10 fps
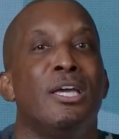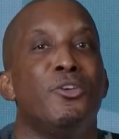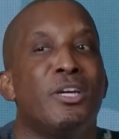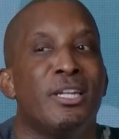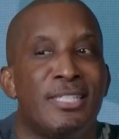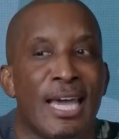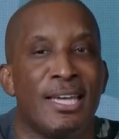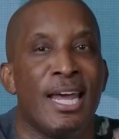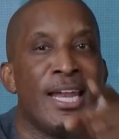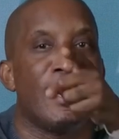you could have
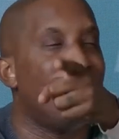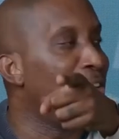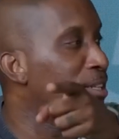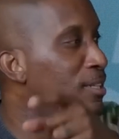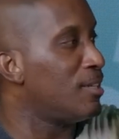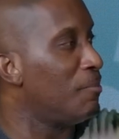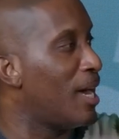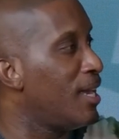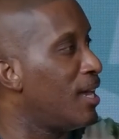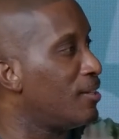taken that and given it to
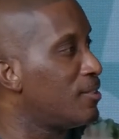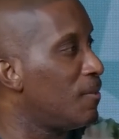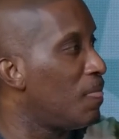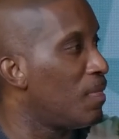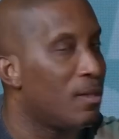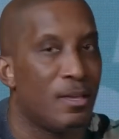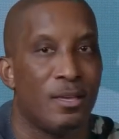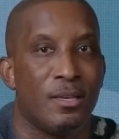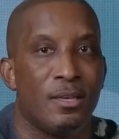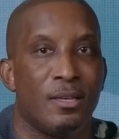somebody else
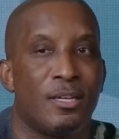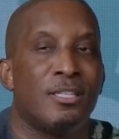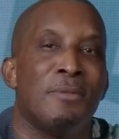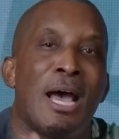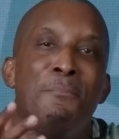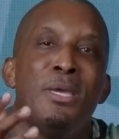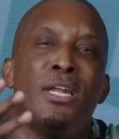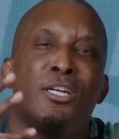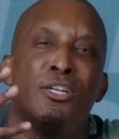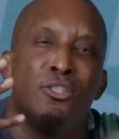because I'm not
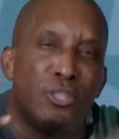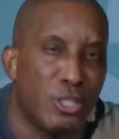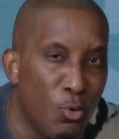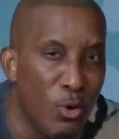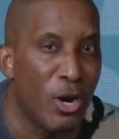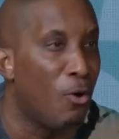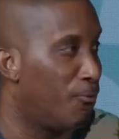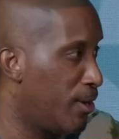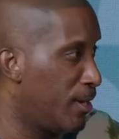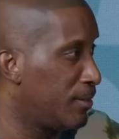being a good steward
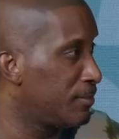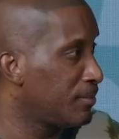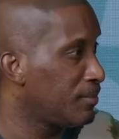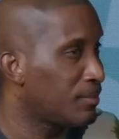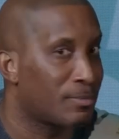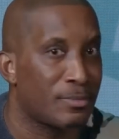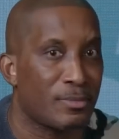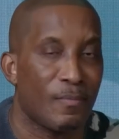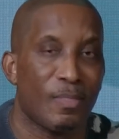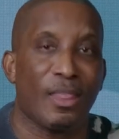over it
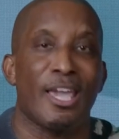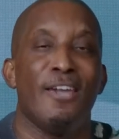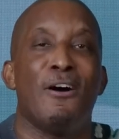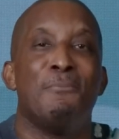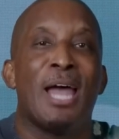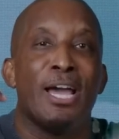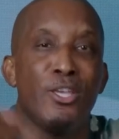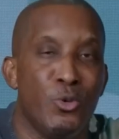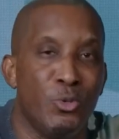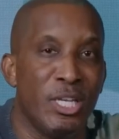if I'm not
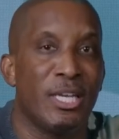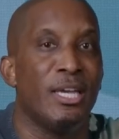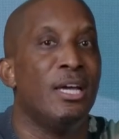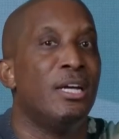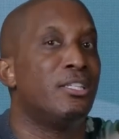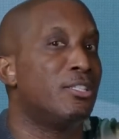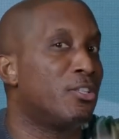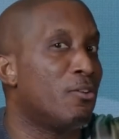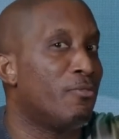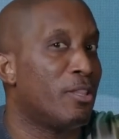using it to
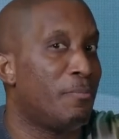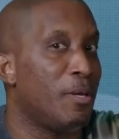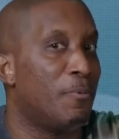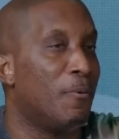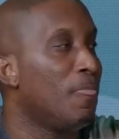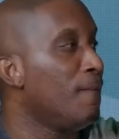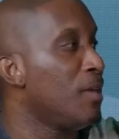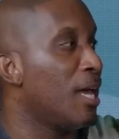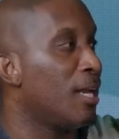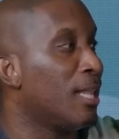serve other people.
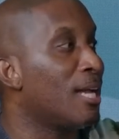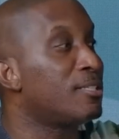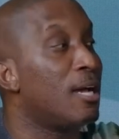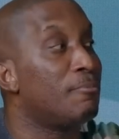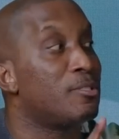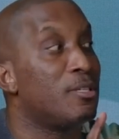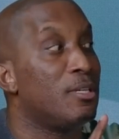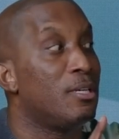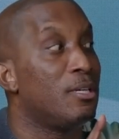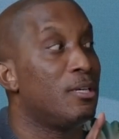And a lot of times
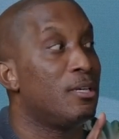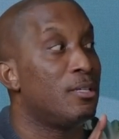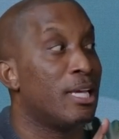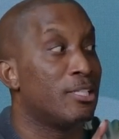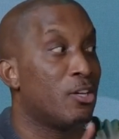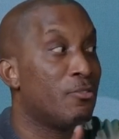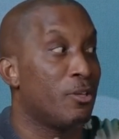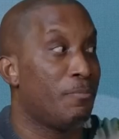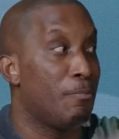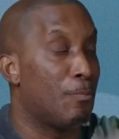that serve
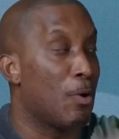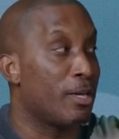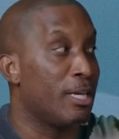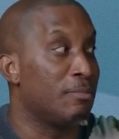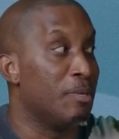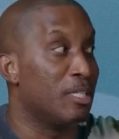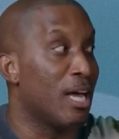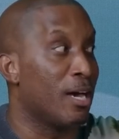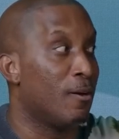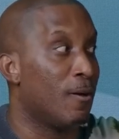other people part gets missed
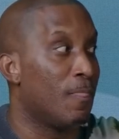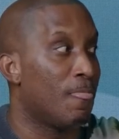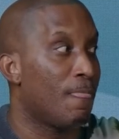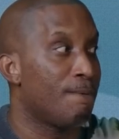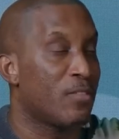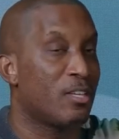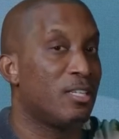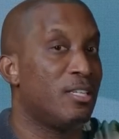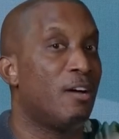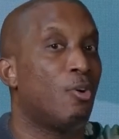out on because
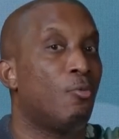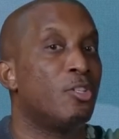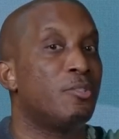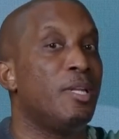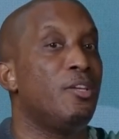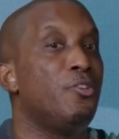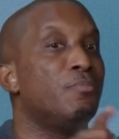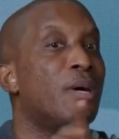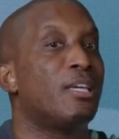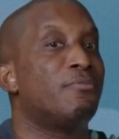the devil wants me to
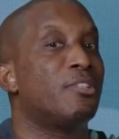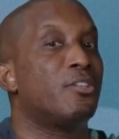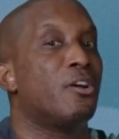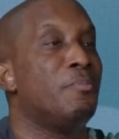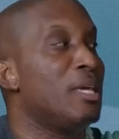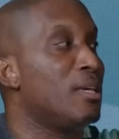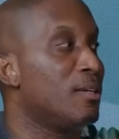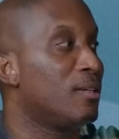use my gift to serve me,